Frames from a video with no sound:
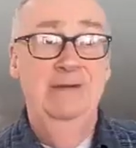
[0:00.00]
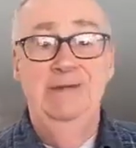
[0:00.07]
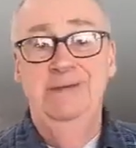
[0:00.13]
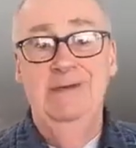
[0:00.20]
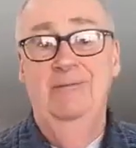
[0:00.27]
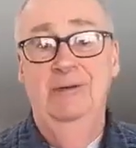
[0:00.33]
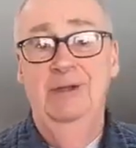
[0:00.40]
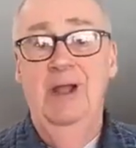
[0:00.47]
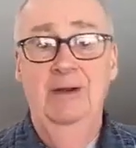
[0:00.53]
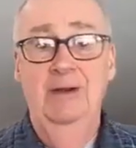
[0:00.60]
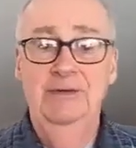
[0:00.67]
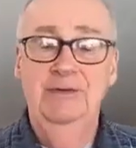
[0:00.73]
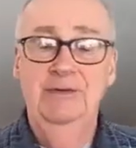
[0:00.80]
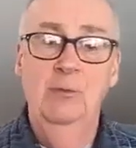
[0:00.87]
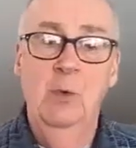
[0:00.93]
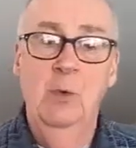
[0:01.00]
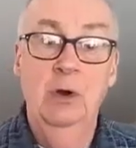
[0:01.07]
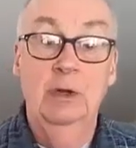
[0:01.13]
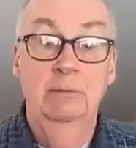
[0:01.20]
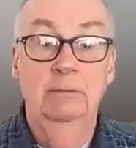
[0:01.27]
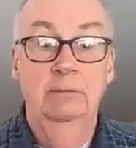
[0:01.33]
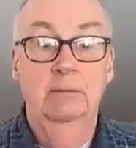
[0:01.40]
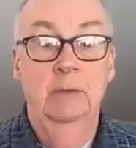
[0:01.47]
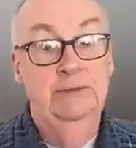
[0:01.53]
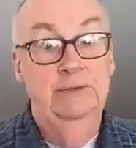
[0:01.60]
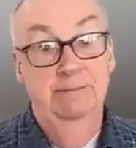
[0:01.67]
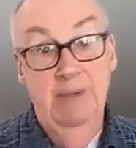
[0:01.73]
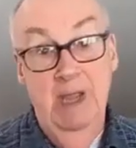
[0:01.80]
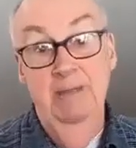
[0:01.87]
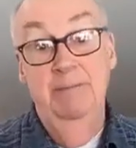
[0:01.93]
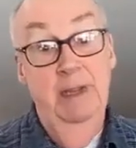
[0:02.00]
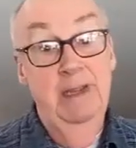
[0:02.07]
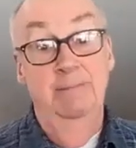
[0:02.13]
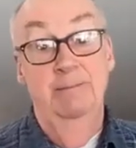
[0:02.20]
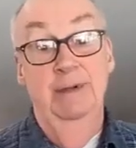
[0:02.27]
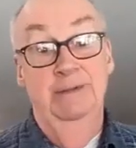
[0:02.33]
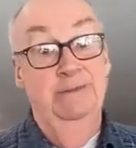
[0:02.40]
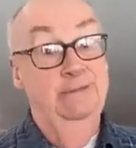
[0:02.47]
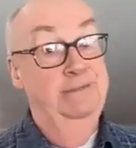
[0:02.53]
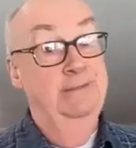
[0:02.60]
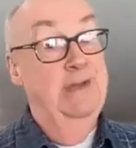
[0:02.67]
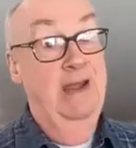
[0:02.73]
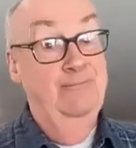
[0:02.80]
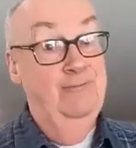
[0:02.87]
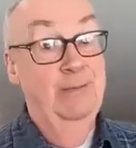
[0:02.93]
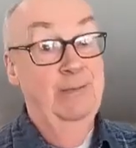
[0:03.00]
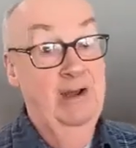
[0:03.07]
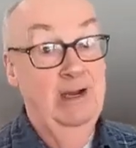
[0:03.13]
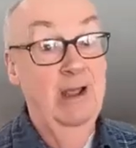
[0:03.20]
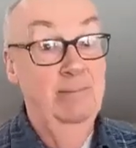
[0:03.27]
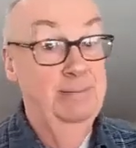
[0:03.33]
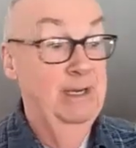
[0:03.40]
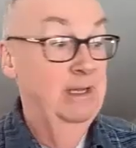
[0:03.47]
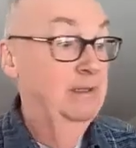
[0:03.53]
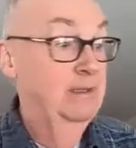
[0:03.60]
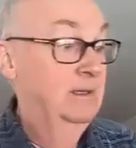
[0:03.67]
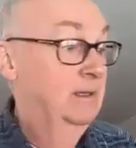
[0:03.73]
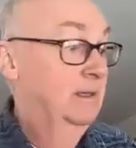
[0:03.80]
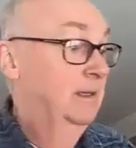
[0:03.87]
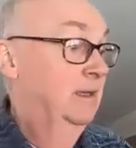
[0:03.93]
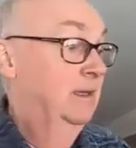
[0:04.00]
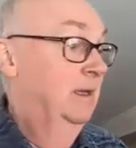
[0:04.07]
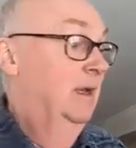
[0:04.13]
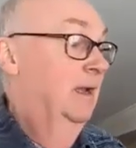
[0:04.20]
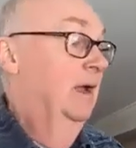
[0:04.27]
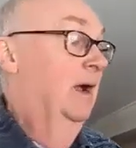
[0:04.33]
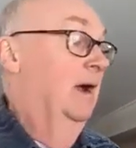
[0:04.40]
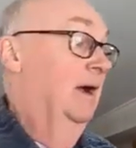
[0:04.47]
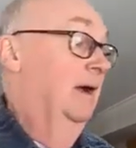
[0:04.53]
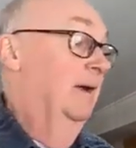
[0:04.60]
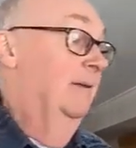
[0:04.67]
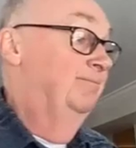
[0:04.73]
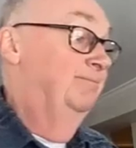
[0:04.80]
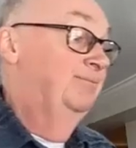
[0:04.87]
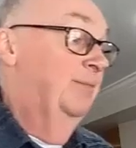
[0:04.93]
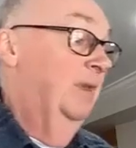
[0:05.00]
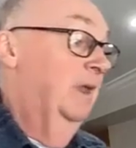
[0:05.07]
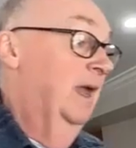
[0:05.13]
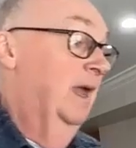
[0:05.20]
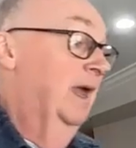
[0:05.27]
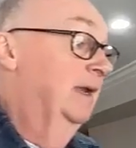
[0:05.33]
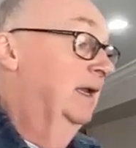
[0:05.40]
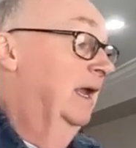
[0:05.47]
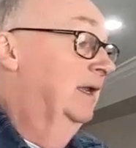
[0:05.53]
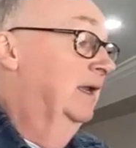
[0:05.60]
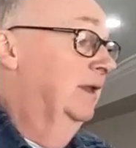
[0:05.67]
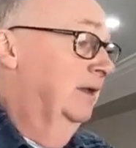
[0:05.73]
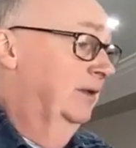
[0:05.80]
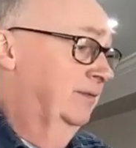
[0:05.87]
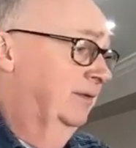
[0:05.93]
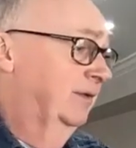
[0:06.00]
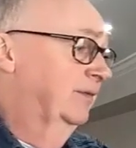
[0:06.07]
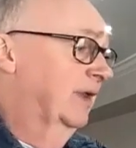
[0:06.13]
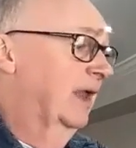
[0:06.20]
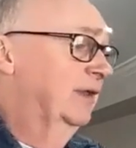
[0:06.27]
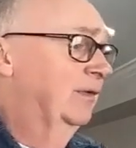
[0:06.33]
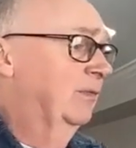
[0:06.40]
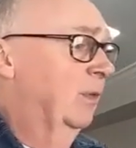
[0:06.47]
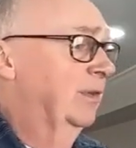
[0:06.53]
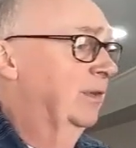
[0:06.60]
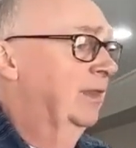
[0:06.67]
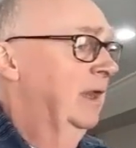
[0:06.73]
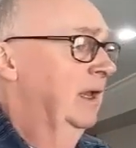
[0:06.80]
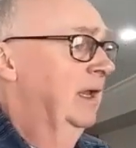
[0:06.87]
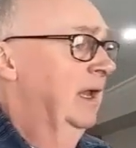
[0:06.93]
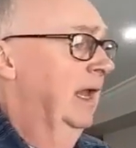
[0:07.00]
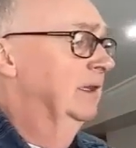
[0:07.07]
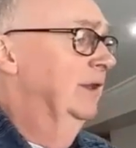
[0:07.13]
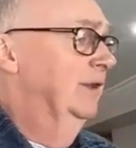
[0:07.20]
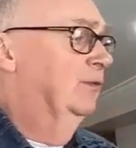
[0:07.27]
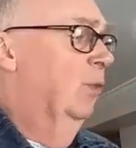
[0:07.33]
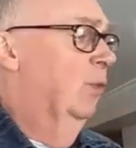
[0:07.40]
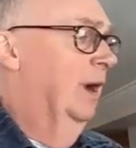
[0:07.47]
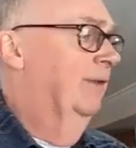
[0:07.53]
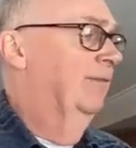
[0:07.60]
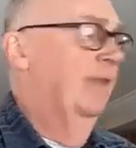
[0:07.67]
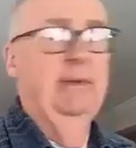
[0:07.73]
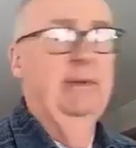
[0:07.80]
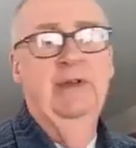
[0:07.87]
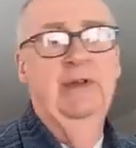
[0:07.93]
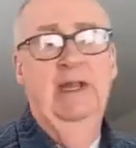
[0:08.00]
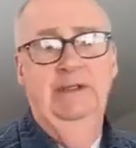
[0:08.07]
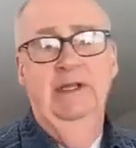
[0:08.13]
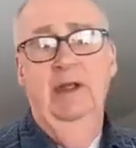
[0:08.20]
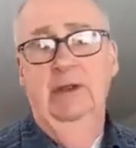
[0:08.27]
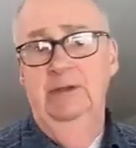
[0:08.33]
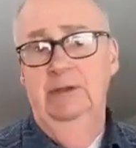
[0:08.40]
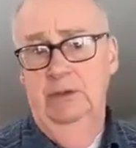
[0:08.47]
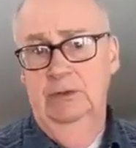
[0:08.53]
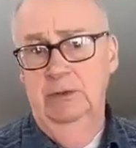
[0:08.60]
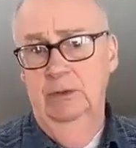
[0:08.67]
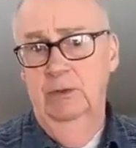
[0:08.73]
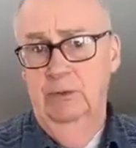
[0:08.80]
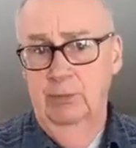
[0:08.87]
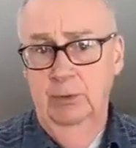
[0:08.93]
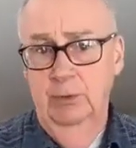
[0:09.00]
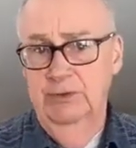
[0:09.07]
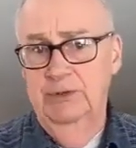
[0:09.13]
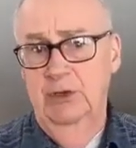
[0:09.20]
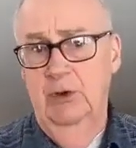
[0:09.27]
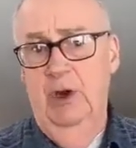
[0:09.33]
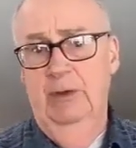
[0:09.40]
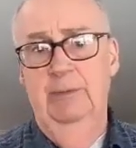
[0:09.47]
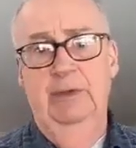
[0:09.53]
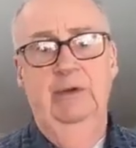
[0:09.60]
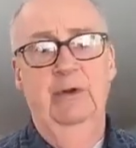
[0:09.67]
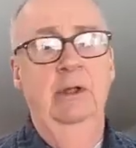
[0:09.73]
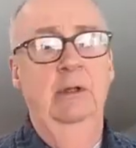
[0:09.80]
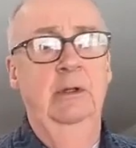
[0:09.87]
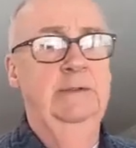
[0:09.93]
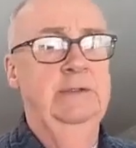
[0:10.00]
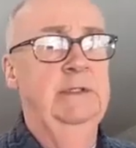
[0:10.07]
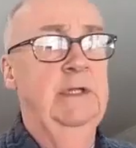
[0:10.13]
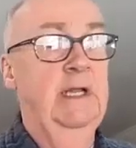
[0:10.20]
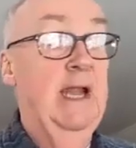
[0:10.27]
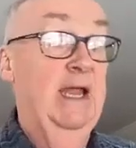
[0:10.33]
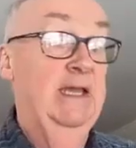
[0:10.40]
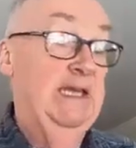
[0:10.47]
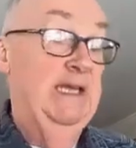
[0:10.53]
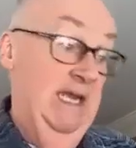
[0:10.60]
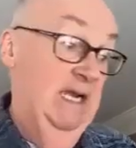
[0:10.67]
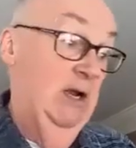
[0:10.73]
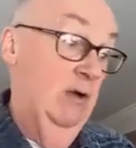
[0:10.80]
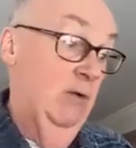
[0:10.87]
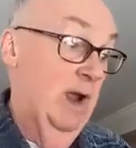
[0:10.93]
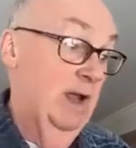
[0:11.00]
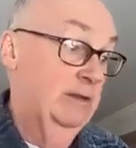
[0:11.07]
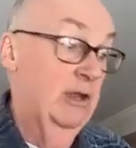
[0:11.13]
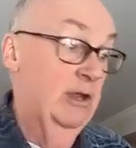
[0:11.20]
She's not retired. She's still working. Well, she may be, but not from that company. And then this ends with at least one of them is not telling the truth, which is the argument's conclusion. And that's incorrect.